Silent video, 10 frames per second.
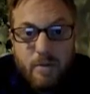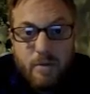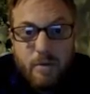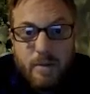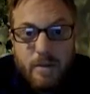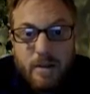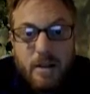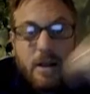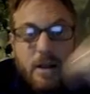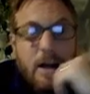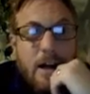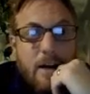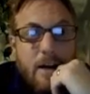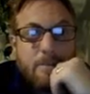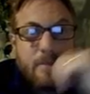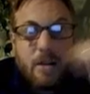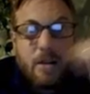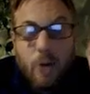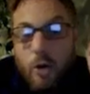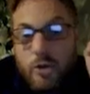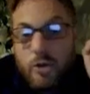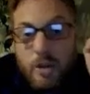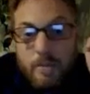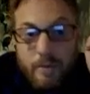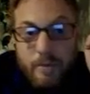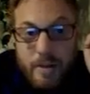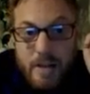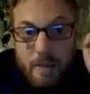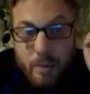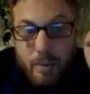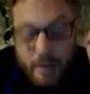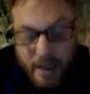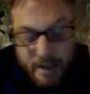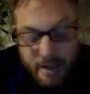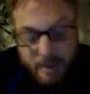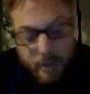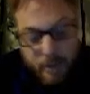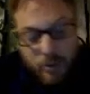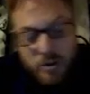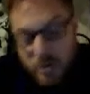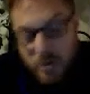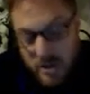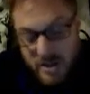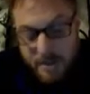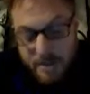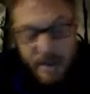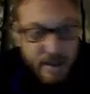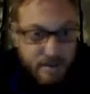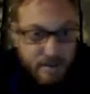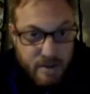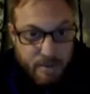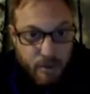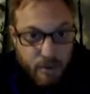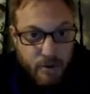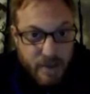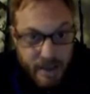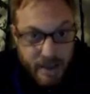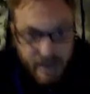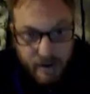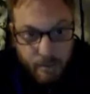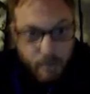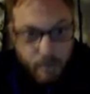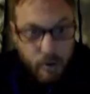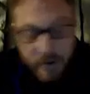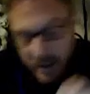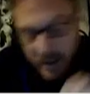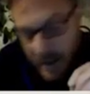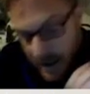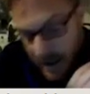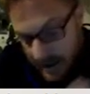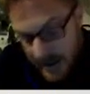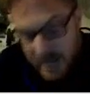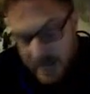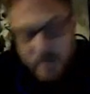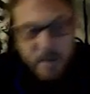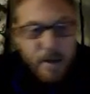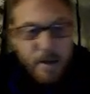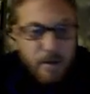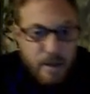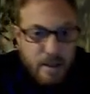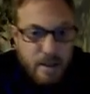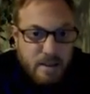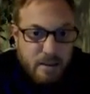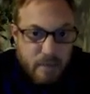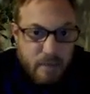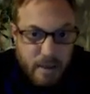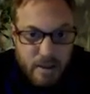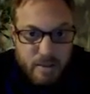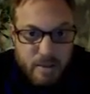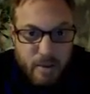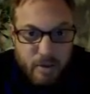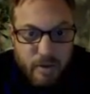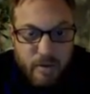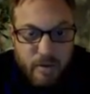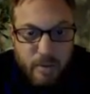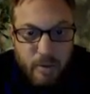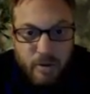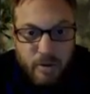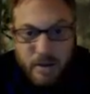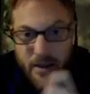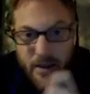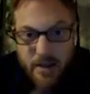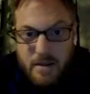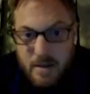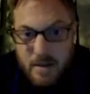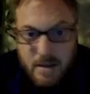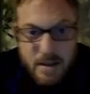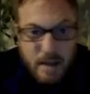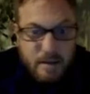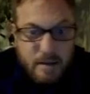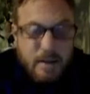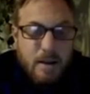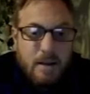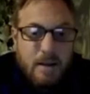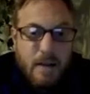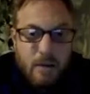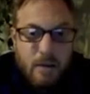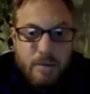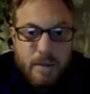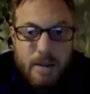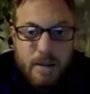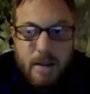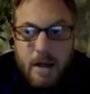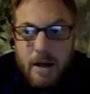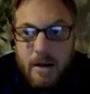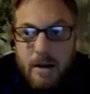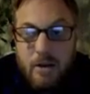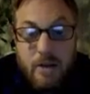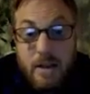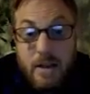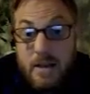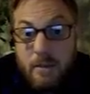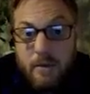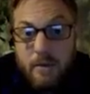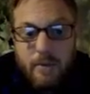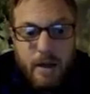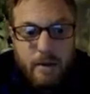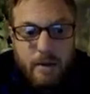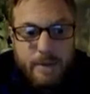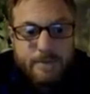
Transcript: movement. Long jump, for example, when they hit the board, so you've got speed up to the board and they hit the board, and that's where the power kicks in, when they explode off the board into the sand. That would be a great example of power.